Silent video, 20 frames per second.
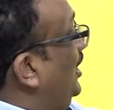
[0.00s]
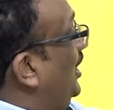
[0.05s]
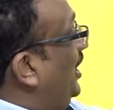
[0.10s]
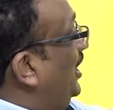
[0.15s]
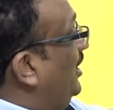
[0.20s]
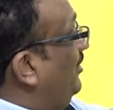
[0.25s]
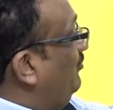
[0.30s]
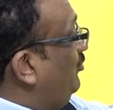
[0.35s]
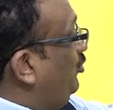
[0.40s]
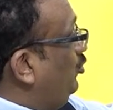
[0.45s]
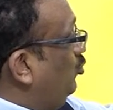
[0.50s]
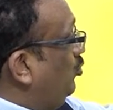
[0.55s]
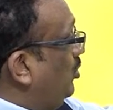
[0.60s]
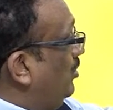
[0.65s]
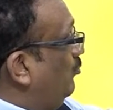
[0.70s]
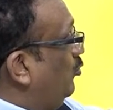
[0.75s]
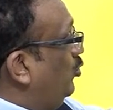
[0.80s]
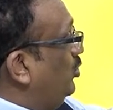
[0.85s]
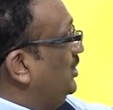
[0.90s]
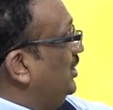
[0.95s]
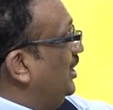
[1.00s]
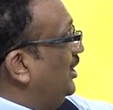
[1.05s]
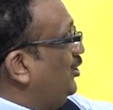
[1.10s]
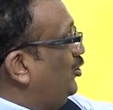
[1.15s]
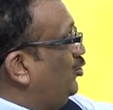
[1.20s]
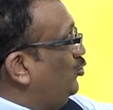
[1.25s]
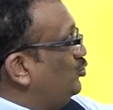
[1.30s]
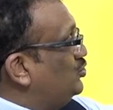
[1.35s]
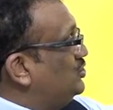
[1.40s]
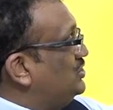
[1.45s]
I have 2 ammonia,
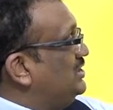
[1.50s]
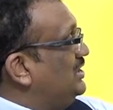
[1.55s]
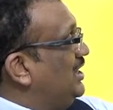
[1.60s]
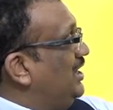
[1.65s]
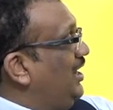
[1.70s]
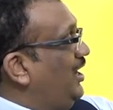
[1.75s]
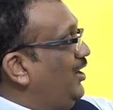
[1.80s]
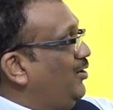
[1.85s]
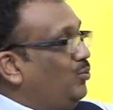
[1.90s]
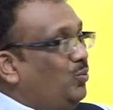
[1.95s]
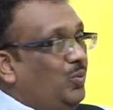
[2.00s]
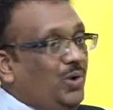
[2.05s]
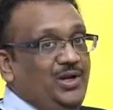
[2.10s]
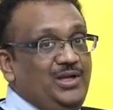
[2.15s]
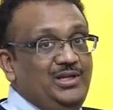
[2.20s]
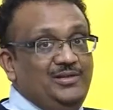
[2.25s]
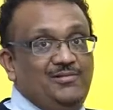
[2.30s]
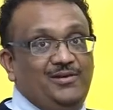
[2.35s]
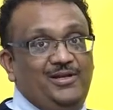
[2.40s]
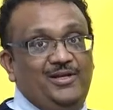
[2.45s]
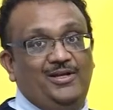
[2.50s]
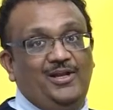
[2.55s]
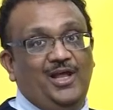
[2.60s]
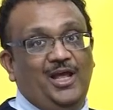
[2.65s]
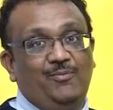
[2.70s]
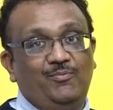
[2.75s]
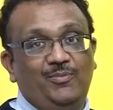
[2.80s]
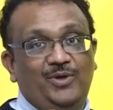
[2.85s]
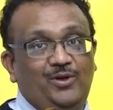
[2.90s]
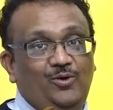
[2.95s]
2 Cl and 1 ethylene
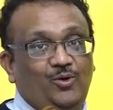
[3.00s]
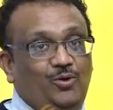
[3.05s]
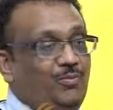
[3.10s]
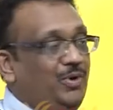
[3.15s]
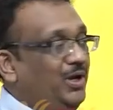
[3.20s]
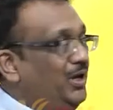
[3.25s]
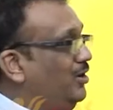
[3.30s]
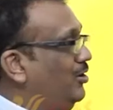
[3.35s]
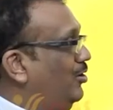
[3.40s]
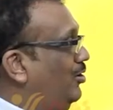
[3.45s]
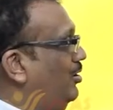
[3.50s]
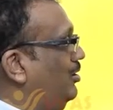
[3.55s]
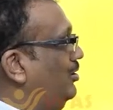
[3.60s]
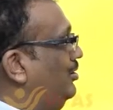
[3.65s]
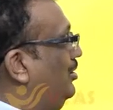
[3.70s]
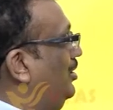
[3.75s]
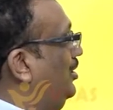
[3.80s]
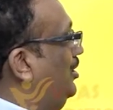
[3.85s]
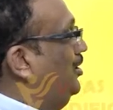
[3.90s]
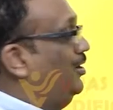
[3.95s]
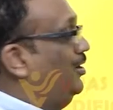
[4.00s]
diamine. Oh my God.